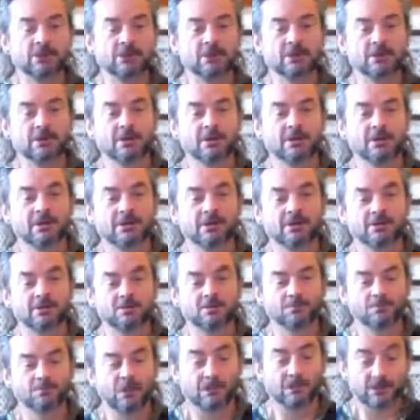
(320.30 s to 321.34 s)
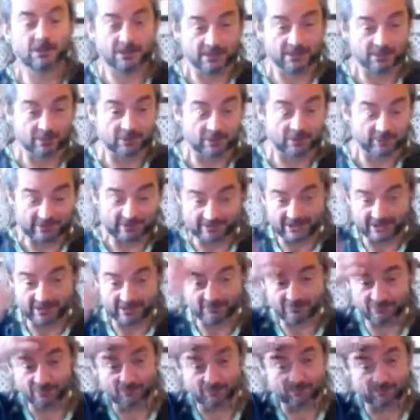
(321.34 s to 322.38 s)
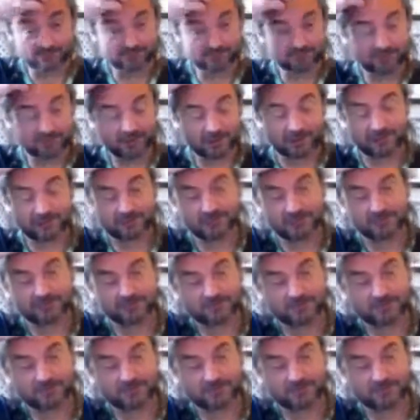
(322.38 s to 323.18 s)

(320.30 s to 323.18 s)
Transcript: Um, I, I, I, picked that up from uh,